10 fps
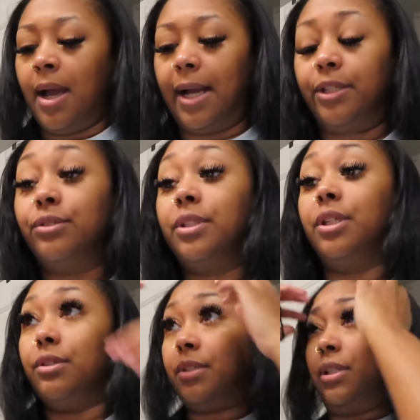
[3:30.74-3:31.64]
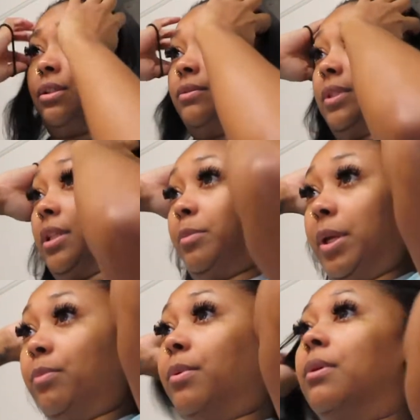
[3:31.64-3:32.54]
I used to use the Youth to the
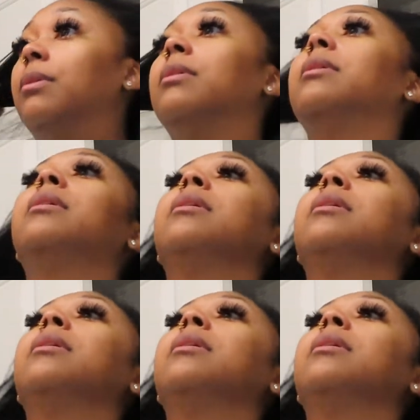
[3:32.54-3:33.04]
People.